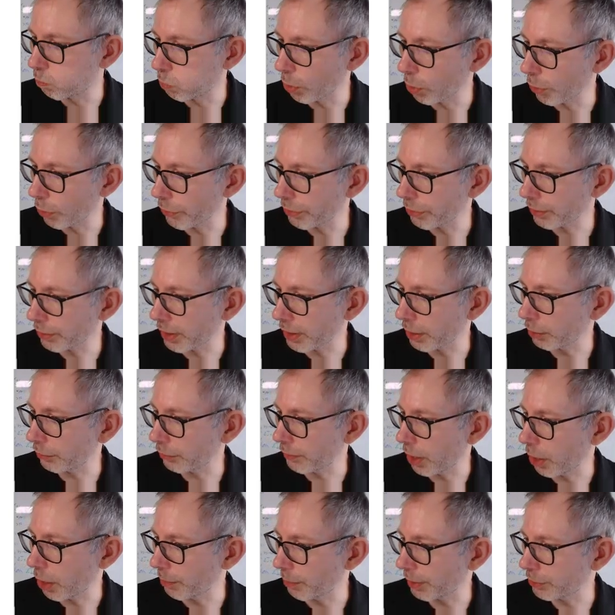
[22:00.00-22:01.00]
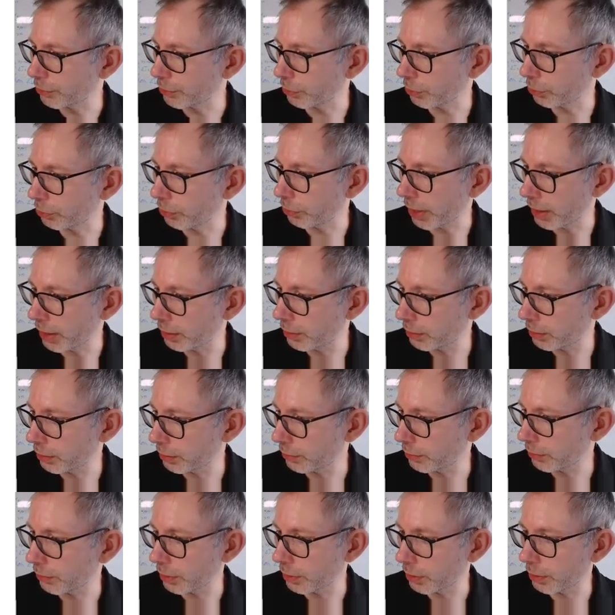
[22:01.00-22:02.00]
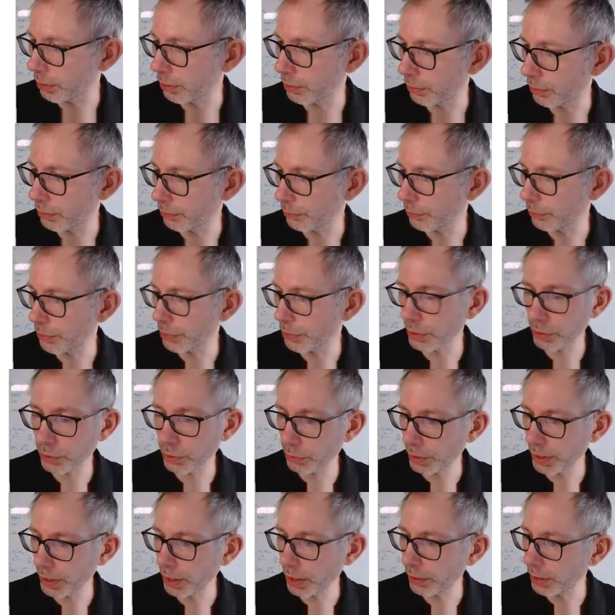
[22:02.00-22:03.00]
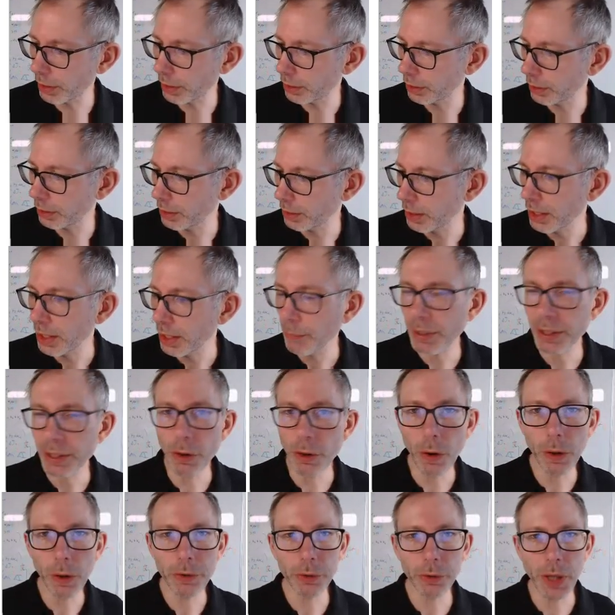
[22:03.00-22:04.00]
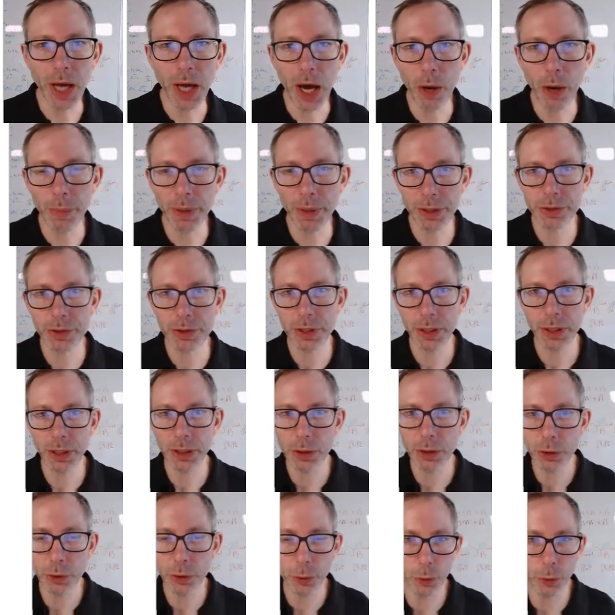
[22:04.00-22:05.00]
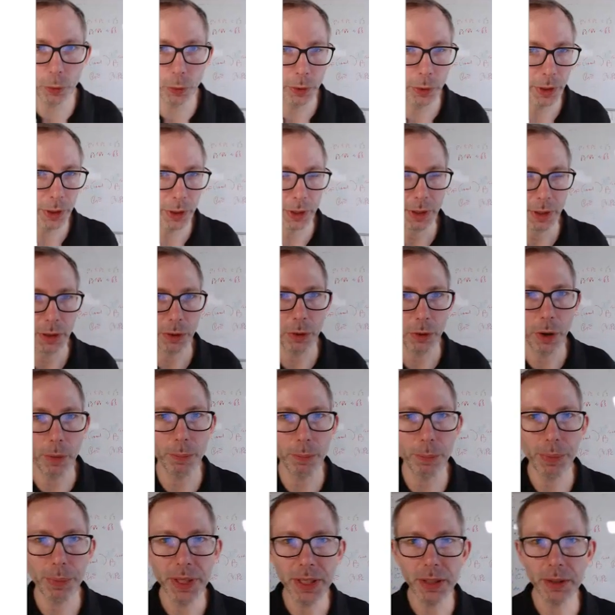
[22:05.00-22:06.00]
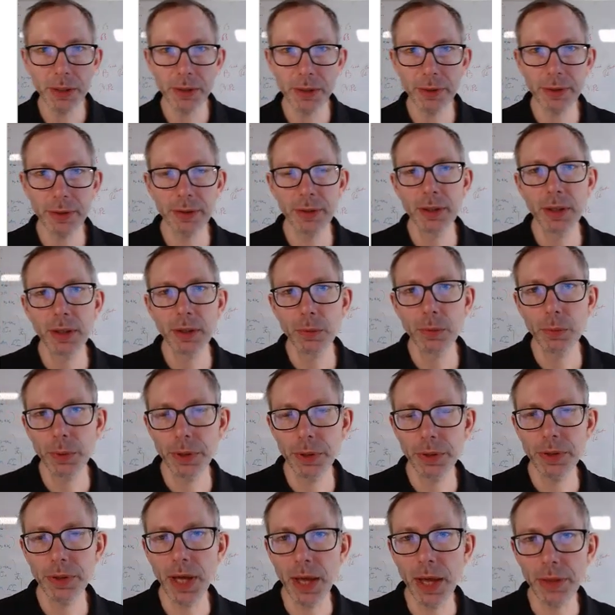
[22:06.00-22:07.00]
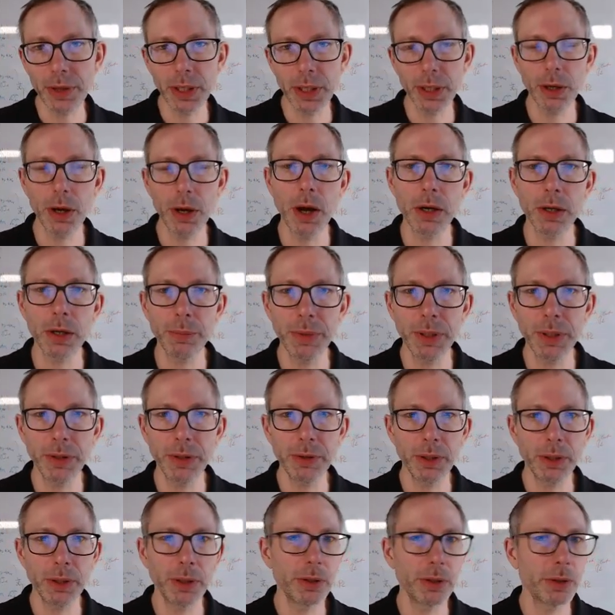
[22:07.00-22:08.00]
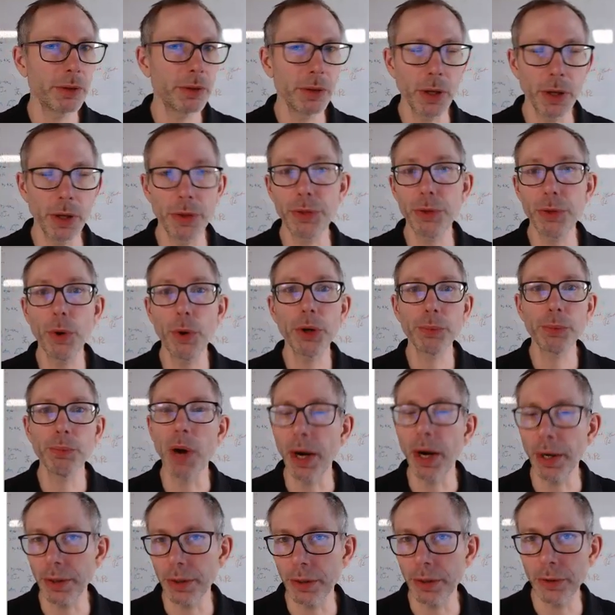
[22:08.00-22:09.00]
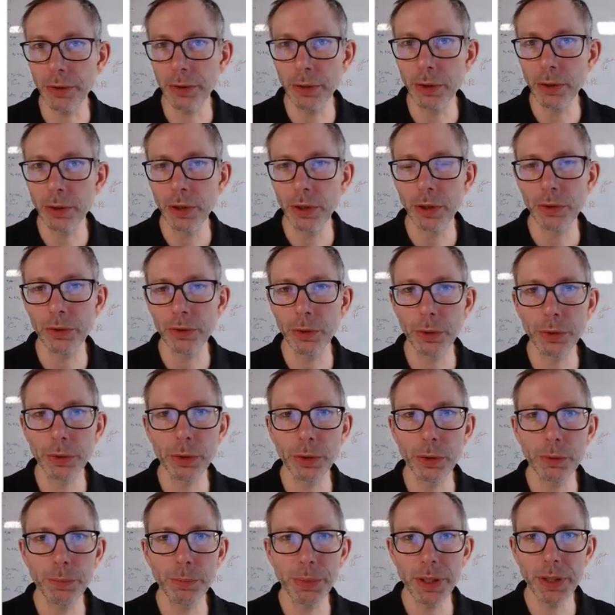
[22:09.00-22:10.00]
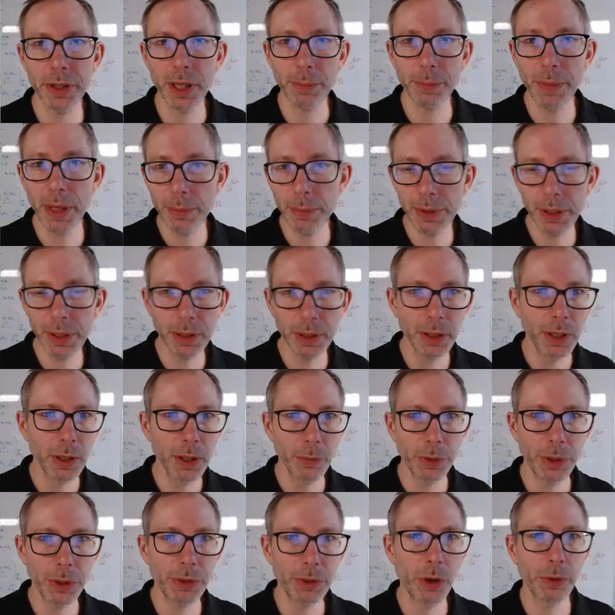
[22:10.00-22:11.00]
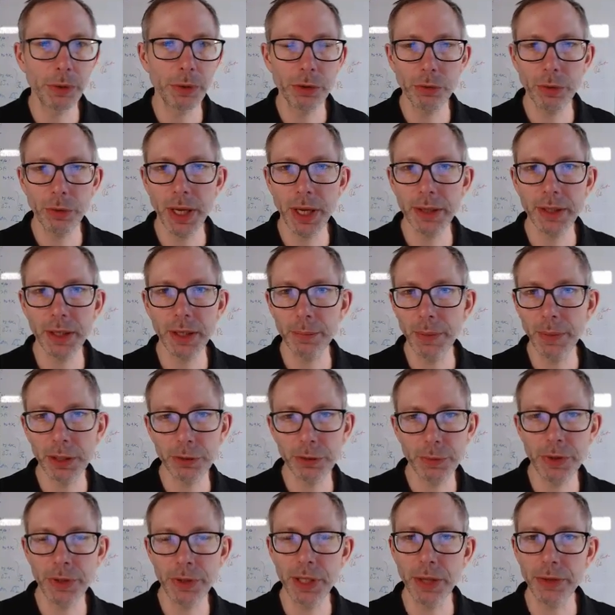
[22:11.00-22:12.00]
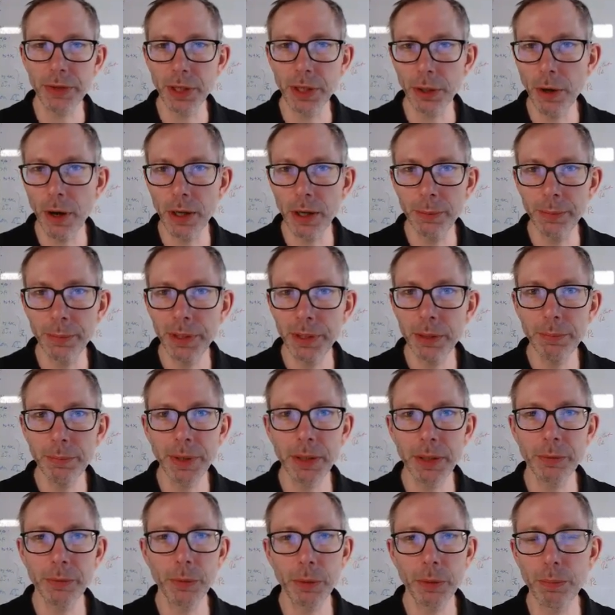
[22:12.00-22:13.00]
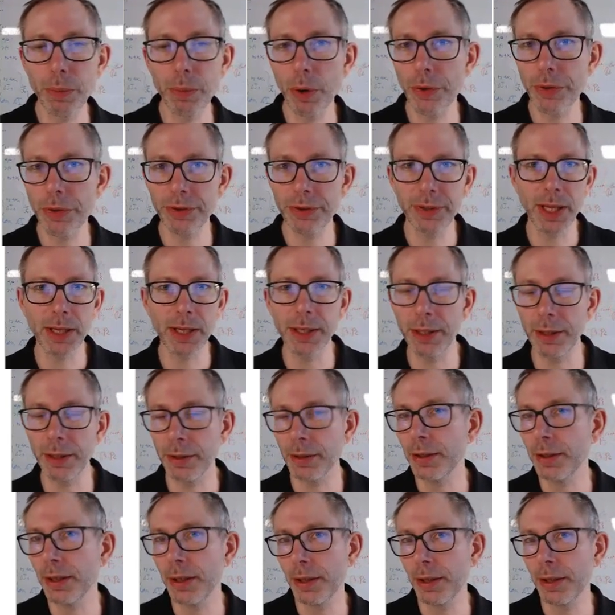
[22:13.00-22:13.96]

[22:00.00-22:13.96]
both kind of how much you trade with the euro area, but also how much the EU competes with other economies in third markets. So it could be that maybe we don't trade that much with another economy, but we're selling